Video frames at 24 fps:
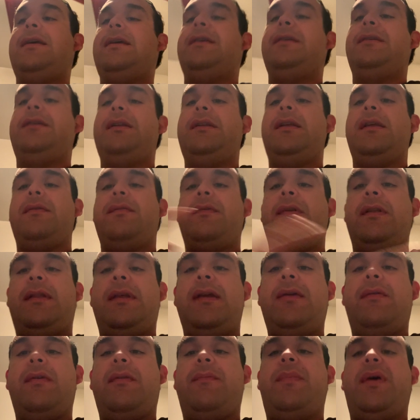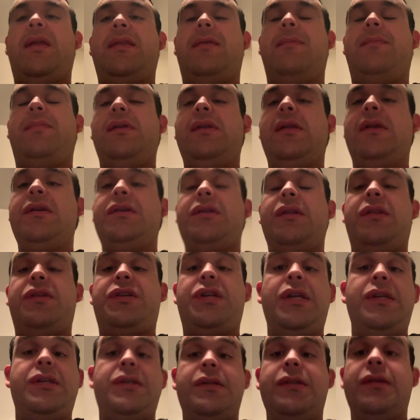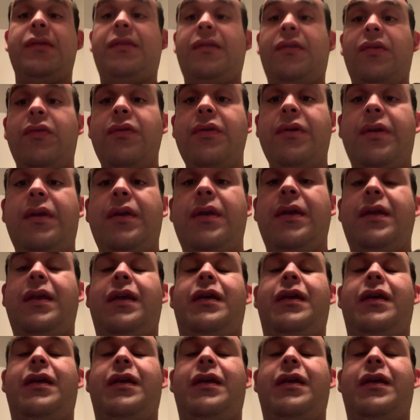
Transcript: she doesn't want to take responsibility she's changing the story